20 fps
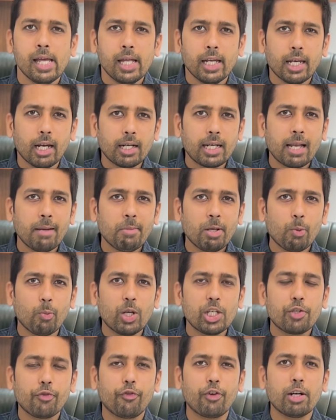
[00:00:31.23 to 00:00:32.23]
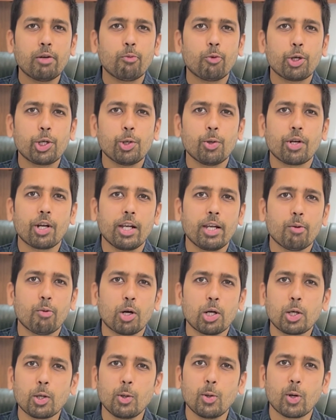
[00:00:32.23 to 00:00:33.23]
Now tell me, which fund would you really
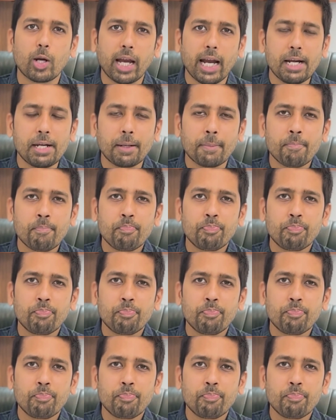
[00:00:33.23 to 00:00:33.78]
want to look at?